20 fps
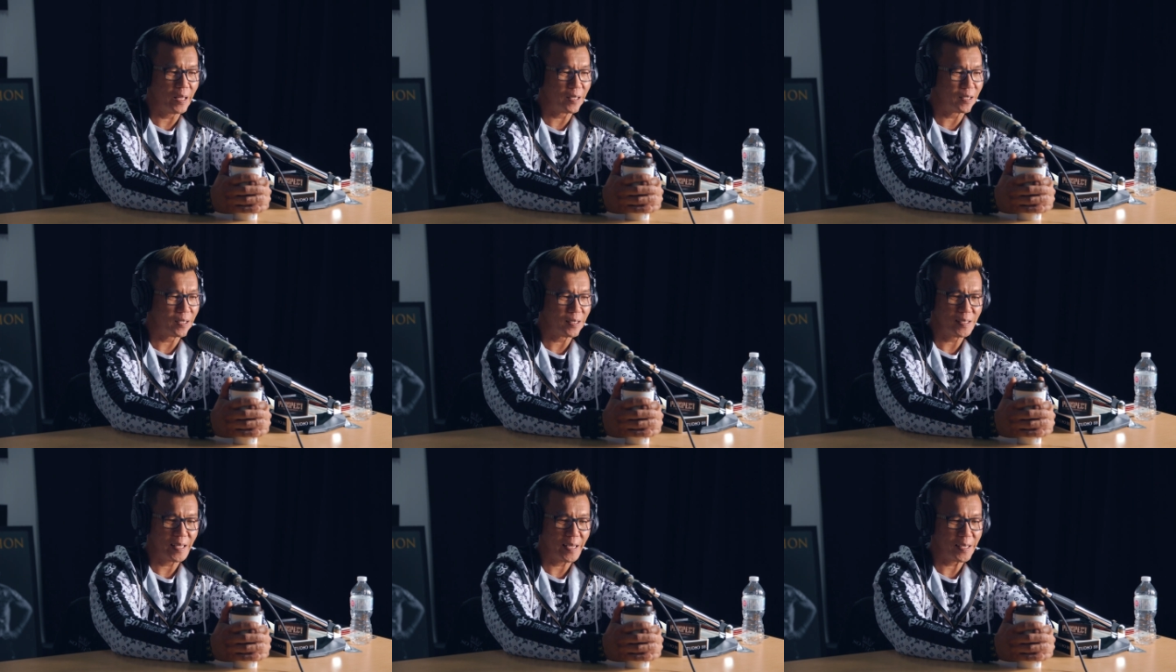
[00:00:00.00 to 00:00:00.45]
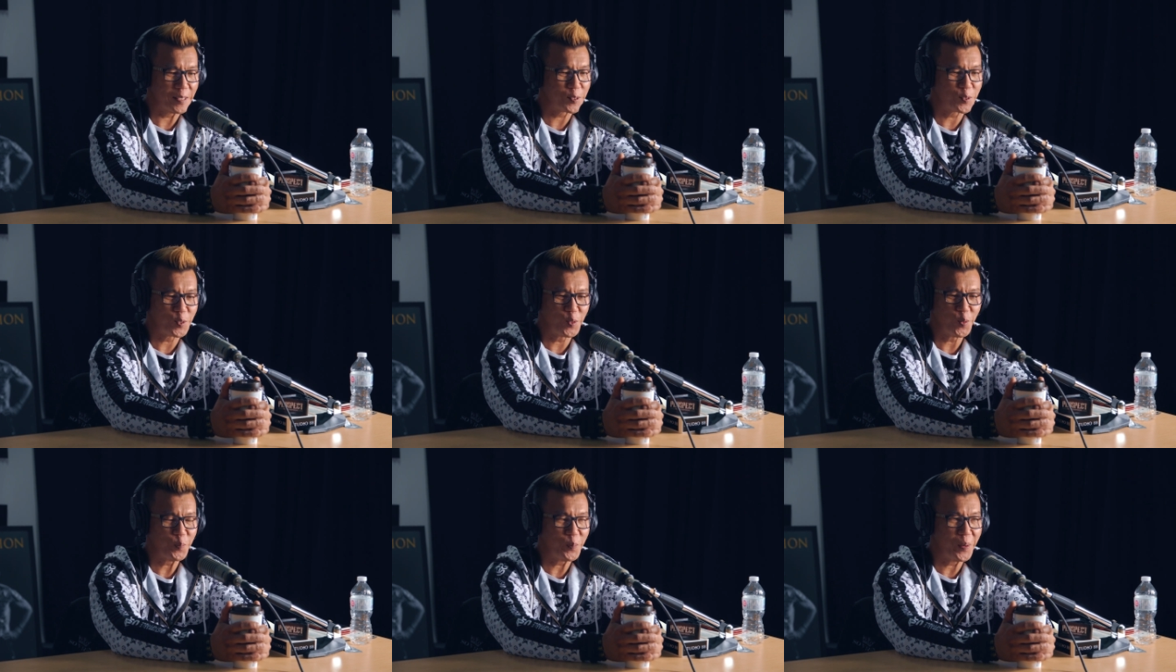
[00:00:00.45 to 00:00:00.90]
It just
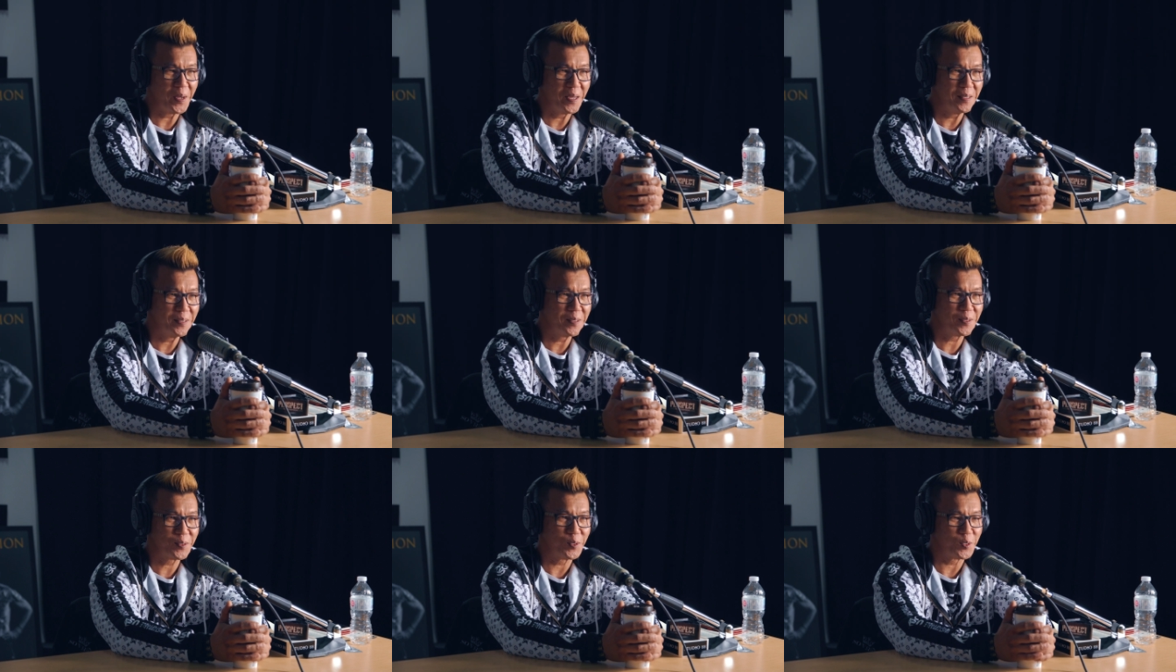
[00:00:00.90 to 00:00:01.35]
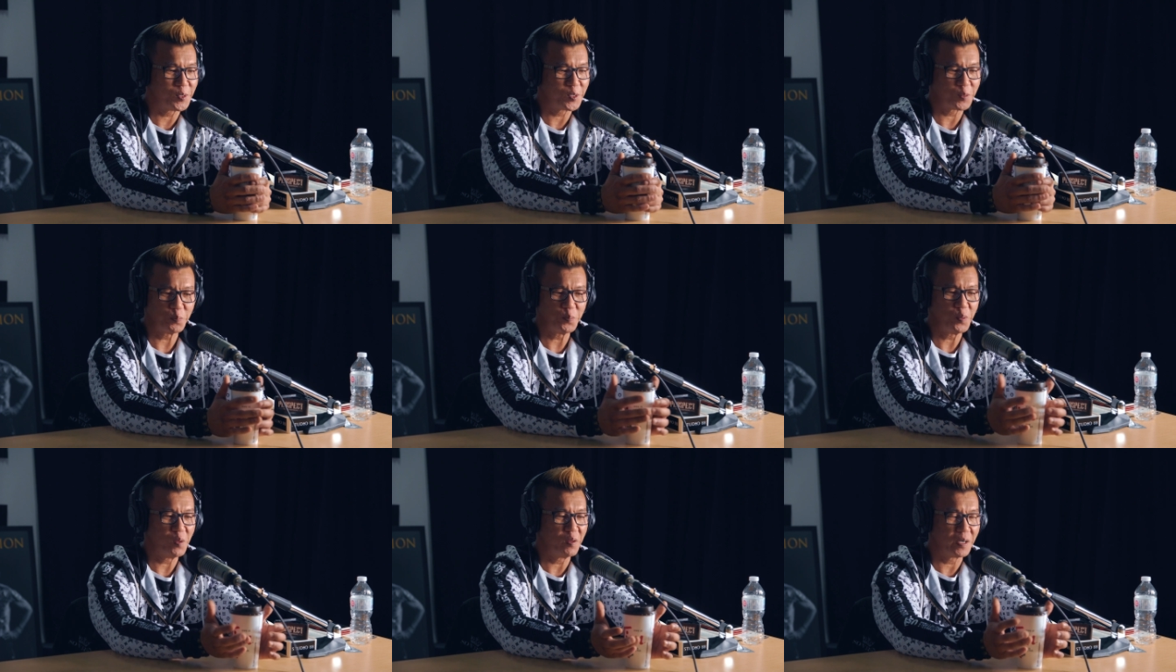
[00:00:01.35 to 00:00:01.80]
takes 2 pins to
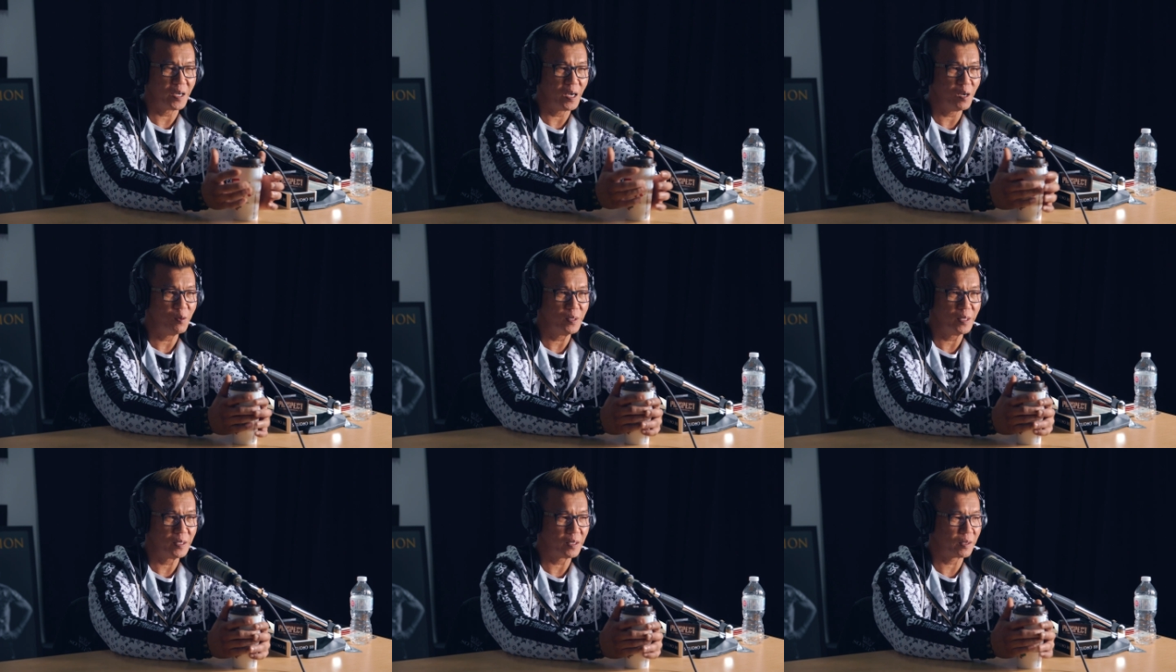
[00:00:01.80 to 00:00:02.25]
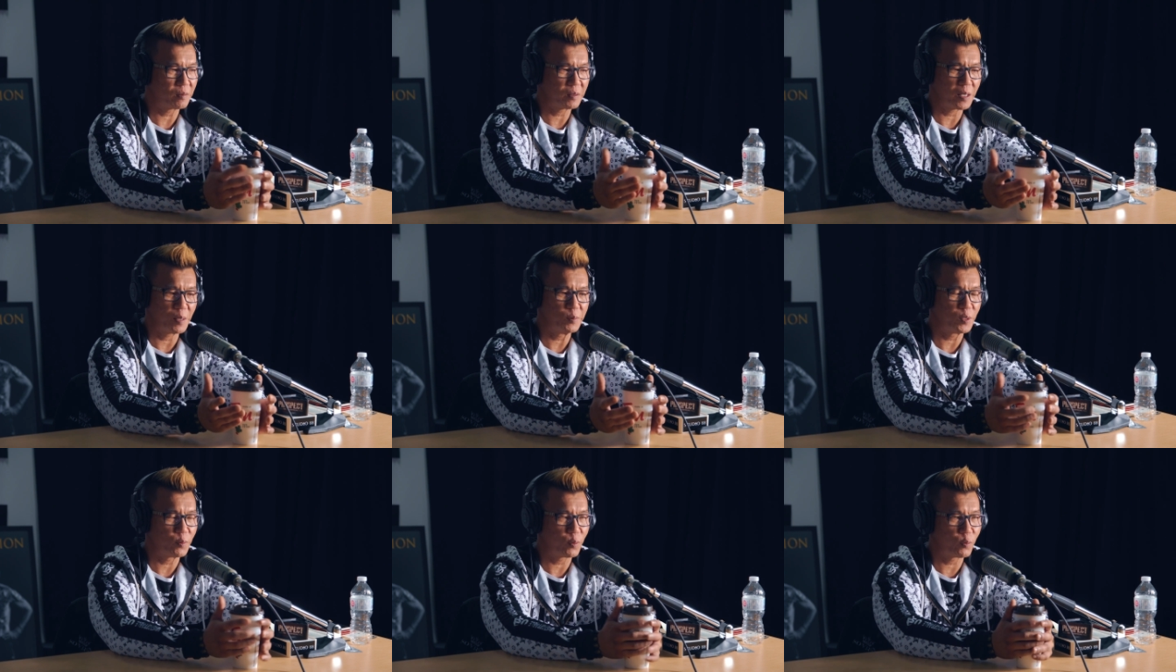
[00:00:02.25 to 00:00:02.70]
just pull it out, and it
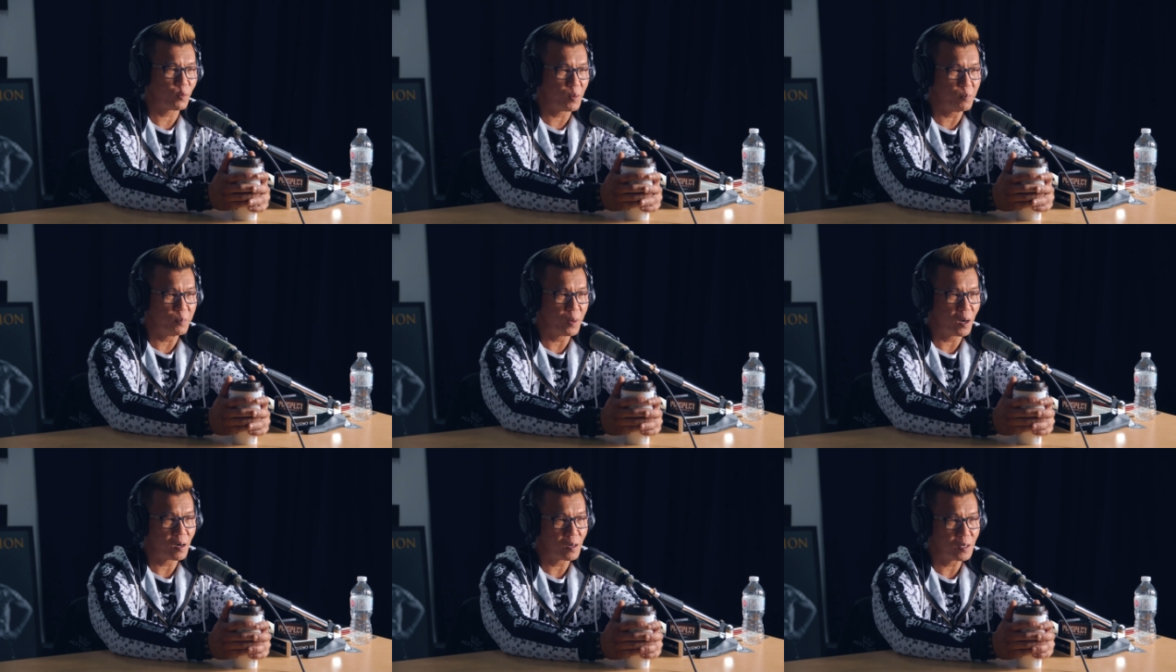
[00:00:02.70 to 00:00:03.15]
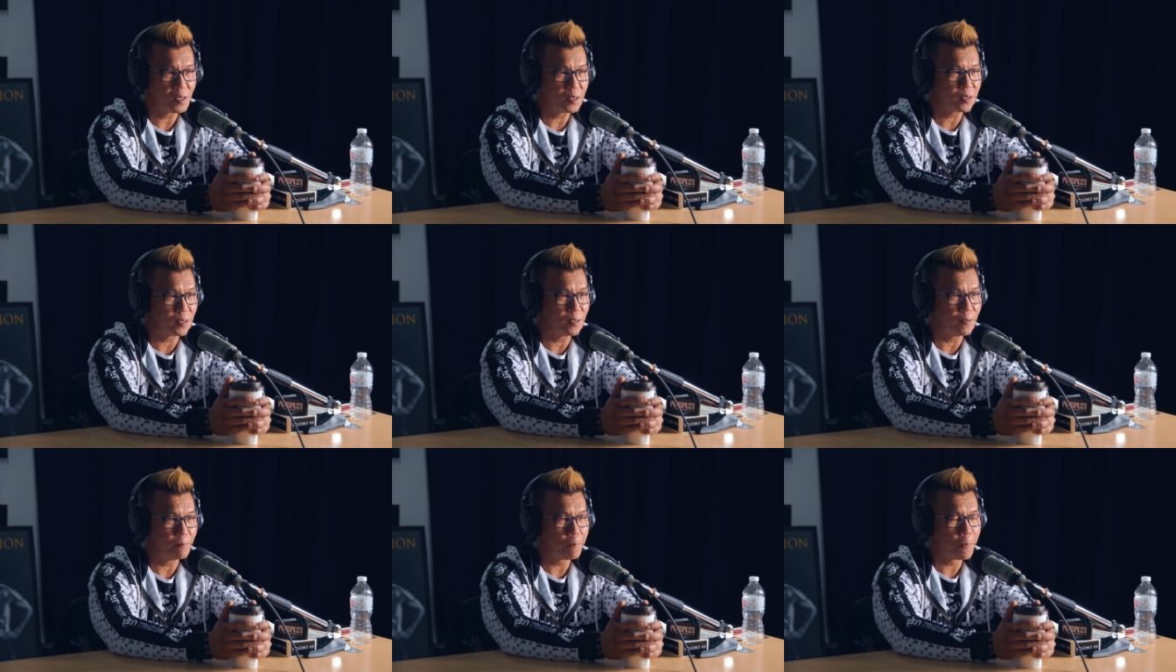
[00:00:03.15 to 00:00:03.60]
comes at 3
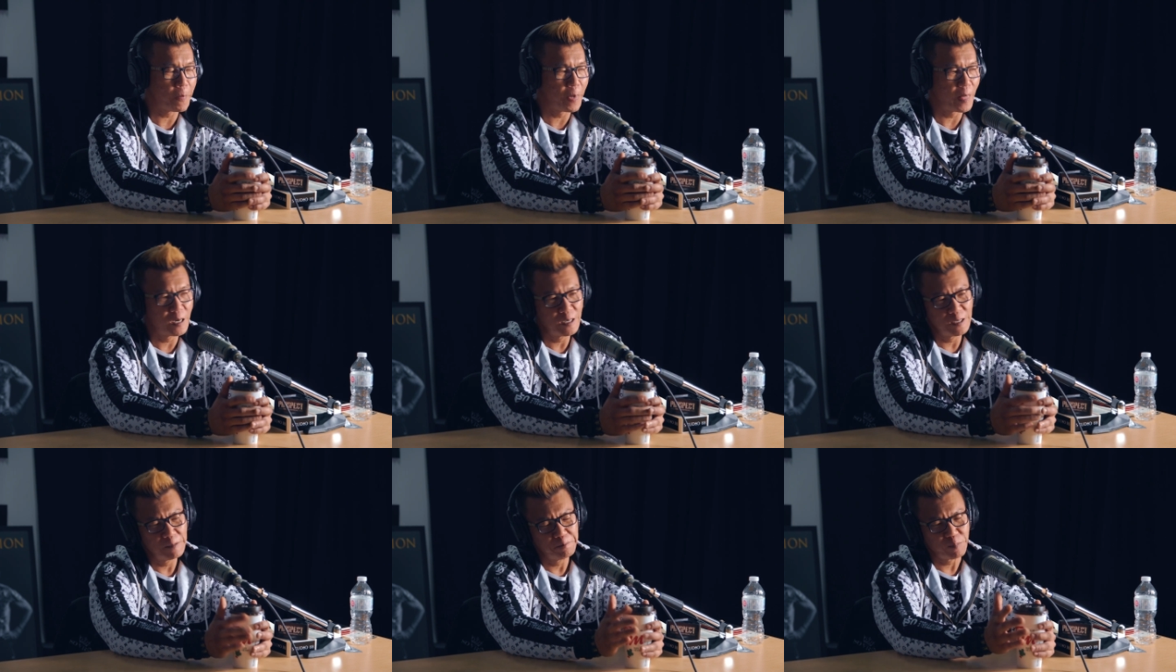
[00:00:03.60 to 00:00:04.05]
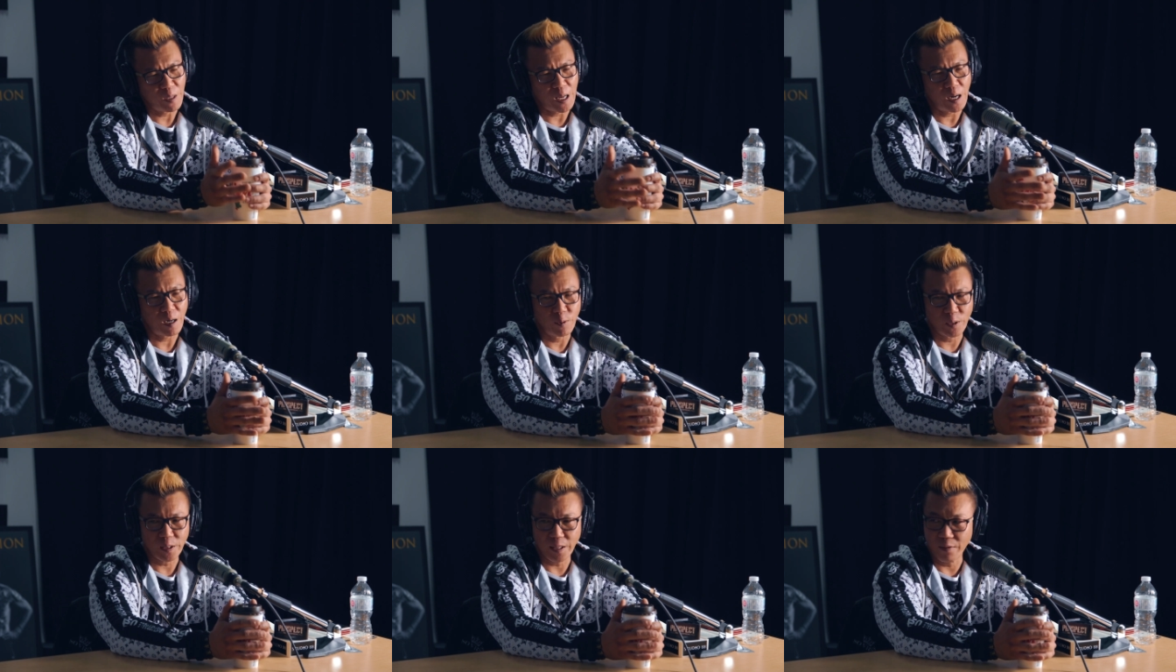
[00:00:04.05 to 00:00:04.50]
bars. And
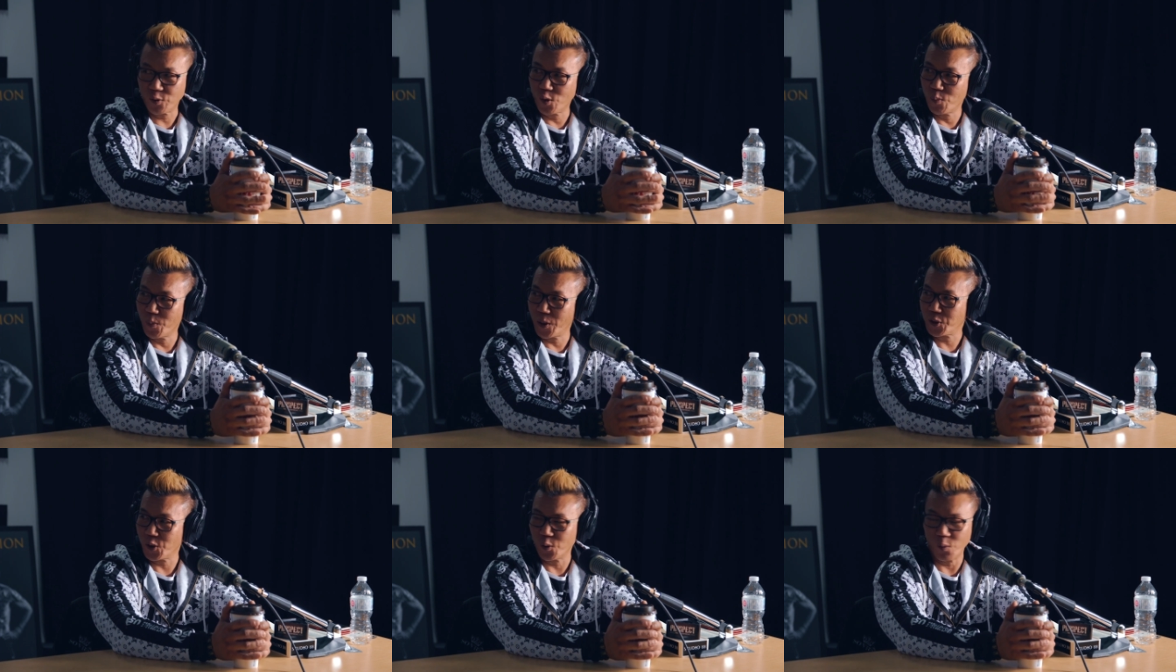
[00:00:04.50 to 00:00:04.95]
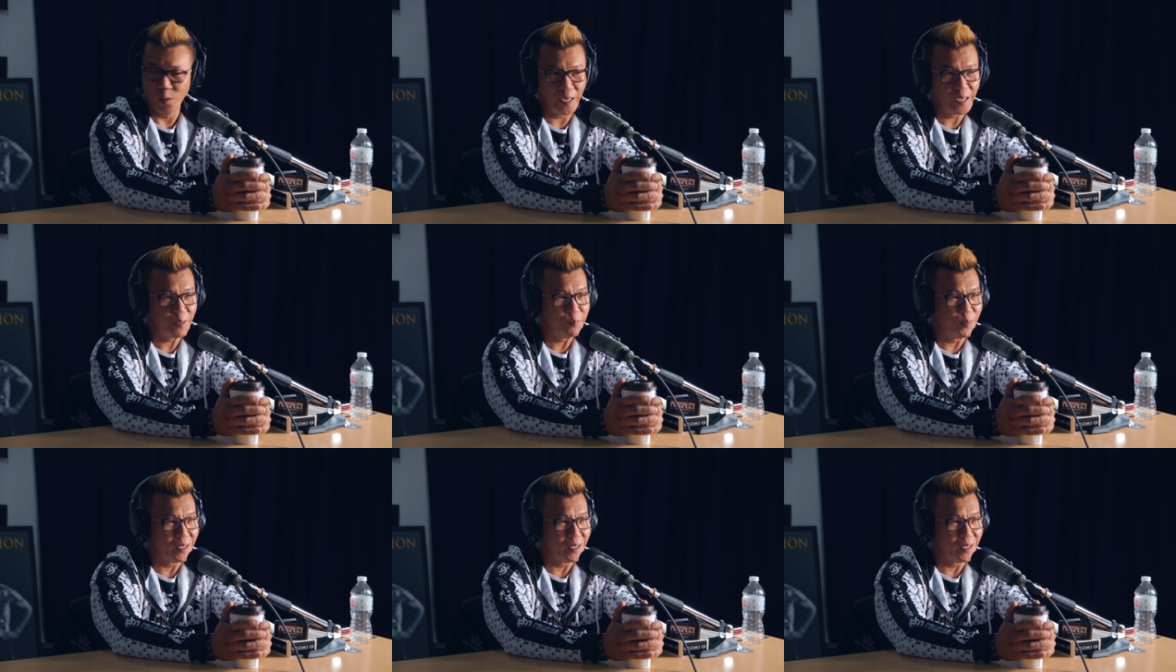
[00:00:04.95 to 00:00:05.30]
I don't want to give too much away.